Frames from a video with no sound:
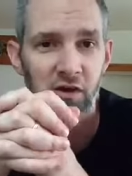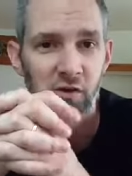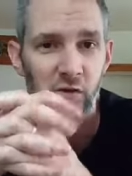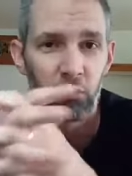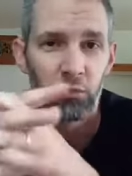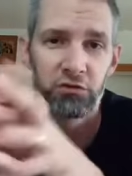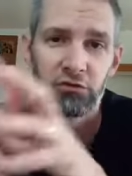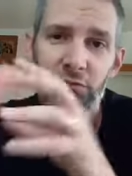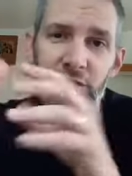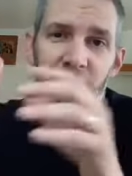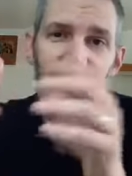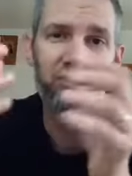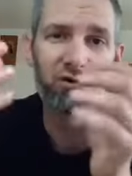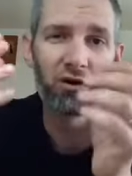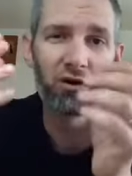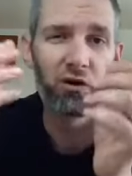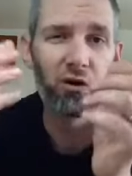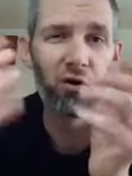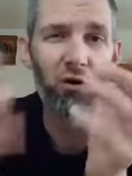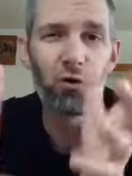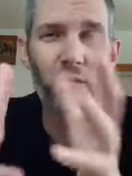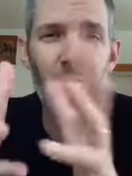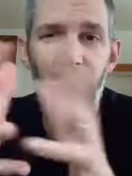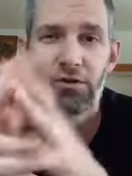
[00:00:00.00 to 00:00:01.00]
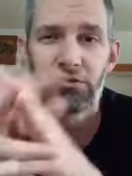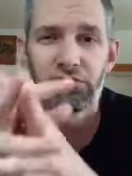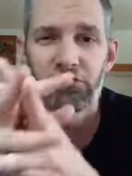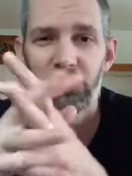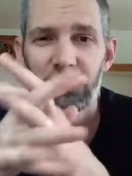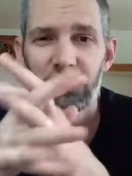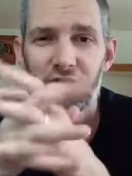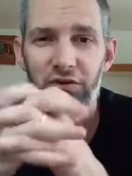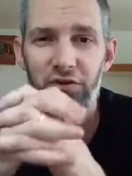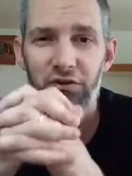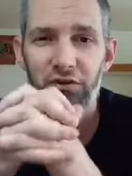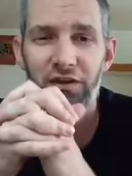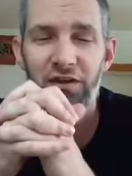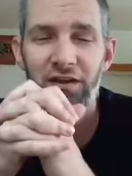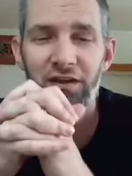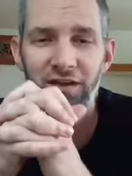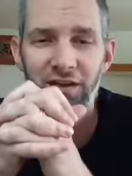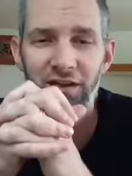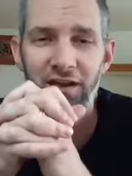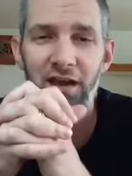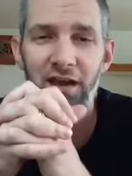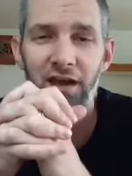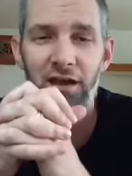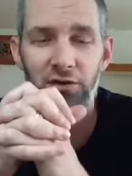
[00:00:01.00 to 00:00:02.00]
which means a whole bunch of learning
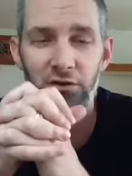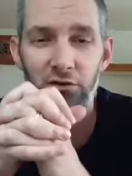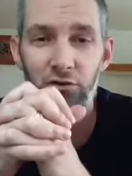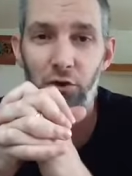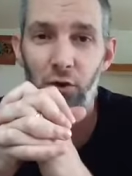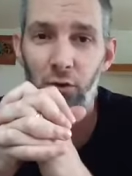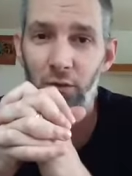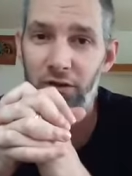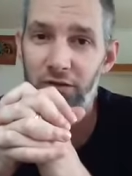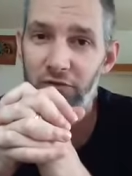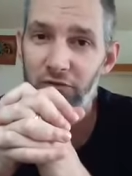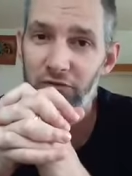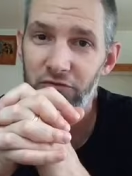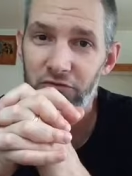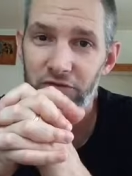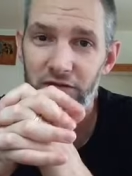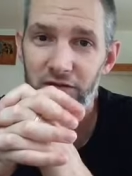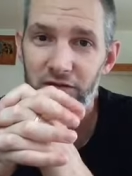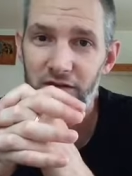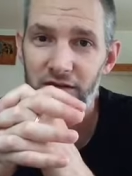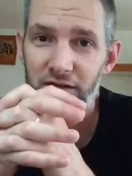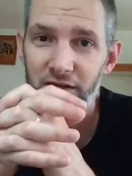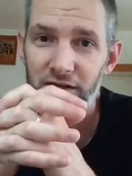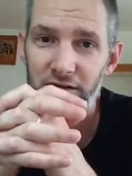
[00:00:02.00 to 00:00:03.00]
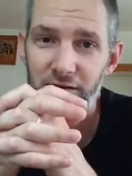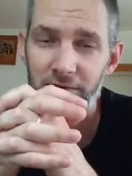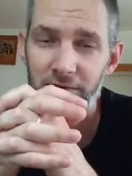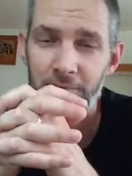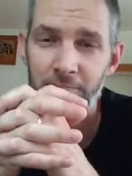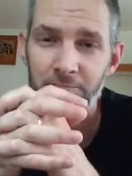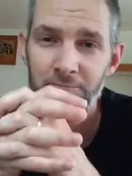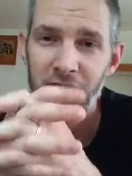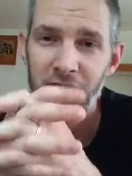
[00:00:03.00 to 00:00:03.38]
and growing for your kid.